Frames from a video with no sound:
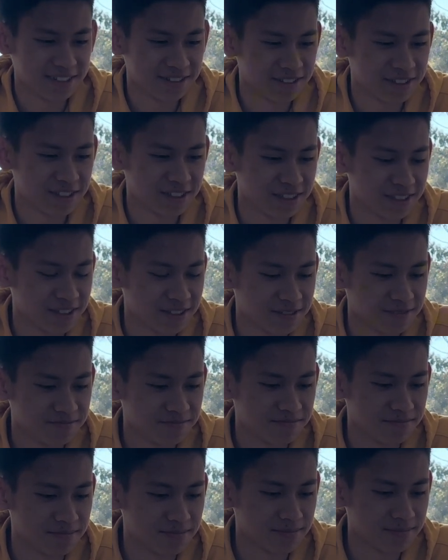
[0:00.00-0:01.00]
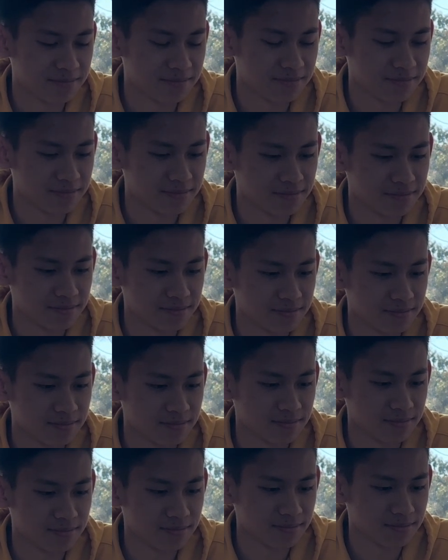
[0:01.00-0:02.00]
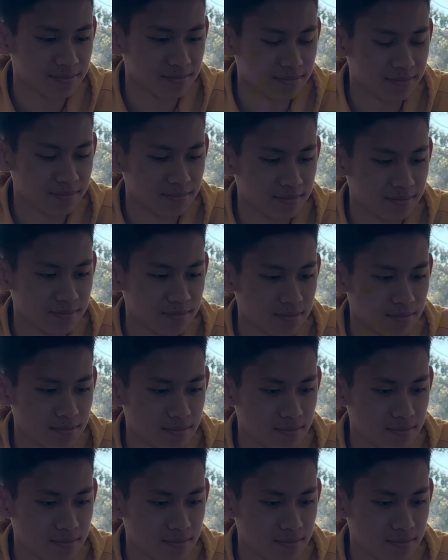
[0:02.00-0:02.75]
So it sounds like making this move is